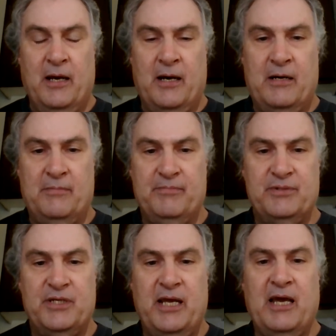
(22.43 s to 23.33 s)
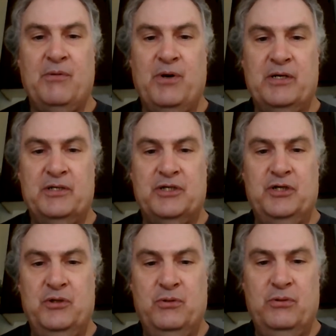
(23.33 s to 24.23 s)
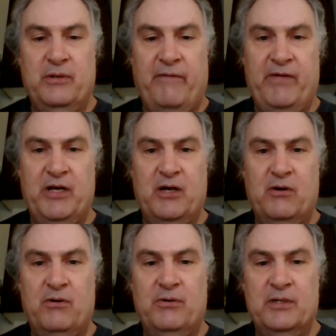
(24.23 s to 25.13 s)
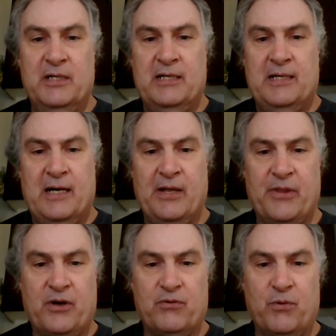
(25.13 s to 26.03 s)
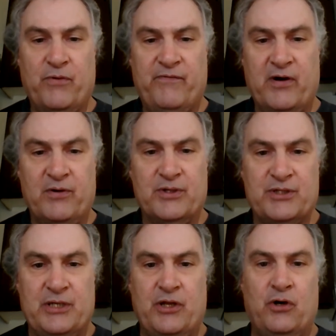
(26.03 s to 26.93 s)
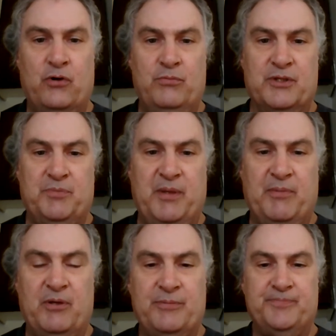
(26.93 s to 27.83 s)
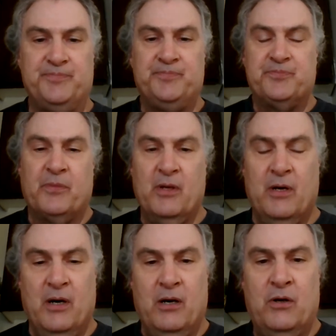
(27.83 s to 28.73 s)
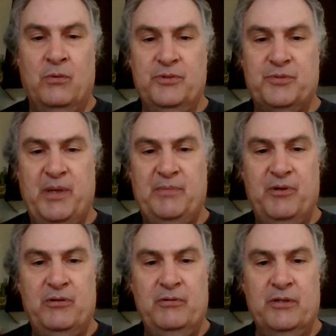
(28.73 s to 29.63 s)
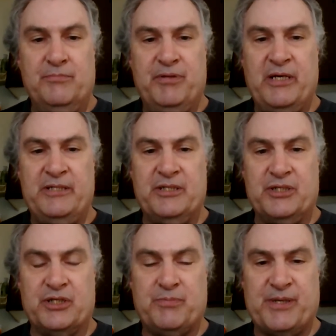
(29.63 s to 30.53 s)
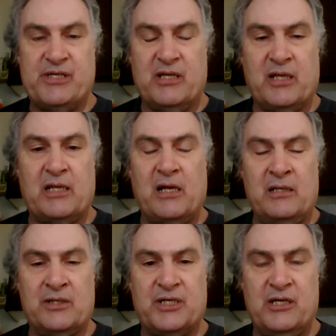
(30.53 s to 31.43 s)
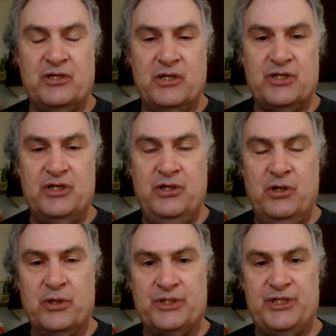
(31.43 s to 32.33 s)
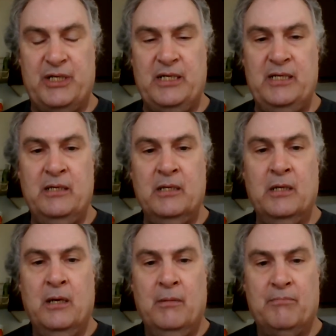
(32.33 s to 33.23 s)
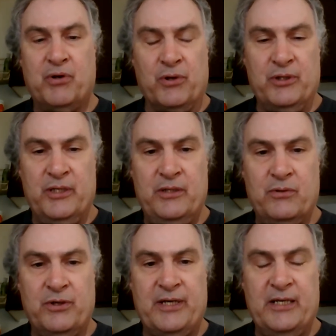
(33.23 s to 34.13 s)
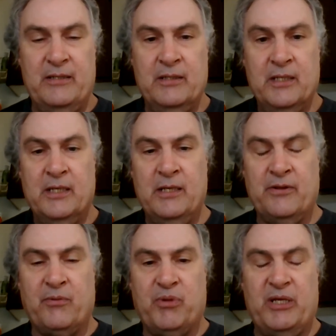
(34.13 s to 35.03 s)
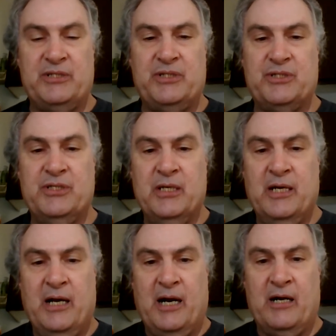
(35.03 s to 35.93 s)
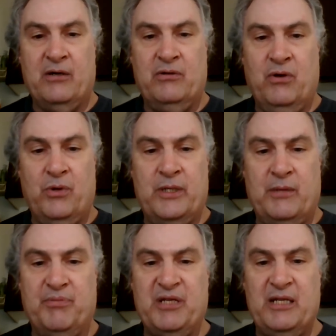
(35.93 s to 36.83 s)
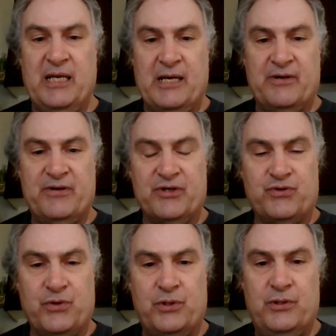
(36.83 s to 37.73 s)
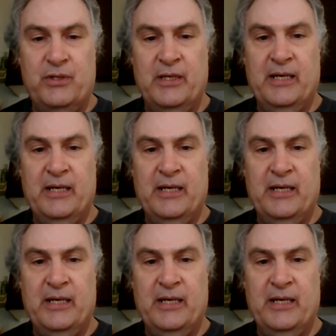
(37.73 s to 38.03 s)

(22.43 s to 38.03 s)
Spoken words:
Today, I wanted to do a video on the coronavirus and the homeless people. Homeless people in places, especially like Los Angeles, New York City, Portland, Oregon, and other places, are growing completely out of control,